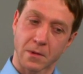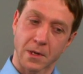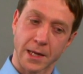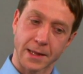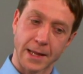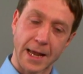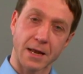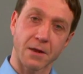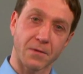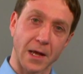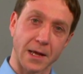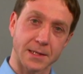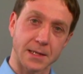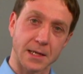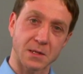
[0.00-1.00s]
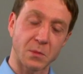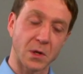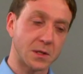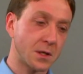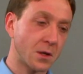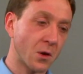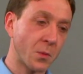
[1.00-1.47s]
at the end of that 6
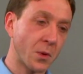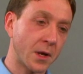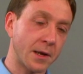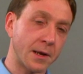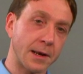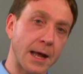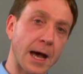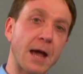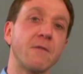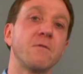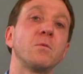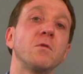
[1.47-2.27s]
months, you could put on a live